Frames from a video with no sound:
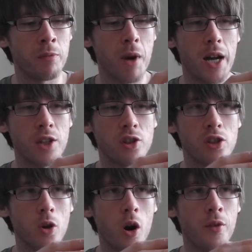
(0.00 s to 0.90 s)
I've managed to
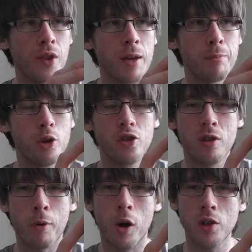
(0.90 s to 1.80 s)
sort of like push
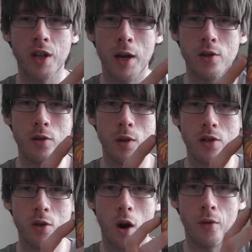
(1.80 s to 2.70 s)
the box out so
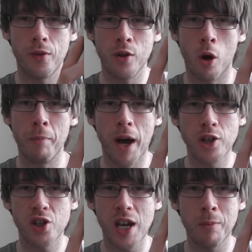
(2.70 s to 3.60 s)
it's sort of in not
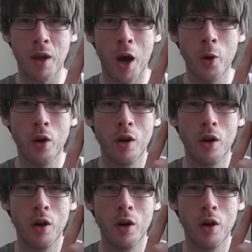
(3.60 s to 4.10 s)
bad shape now,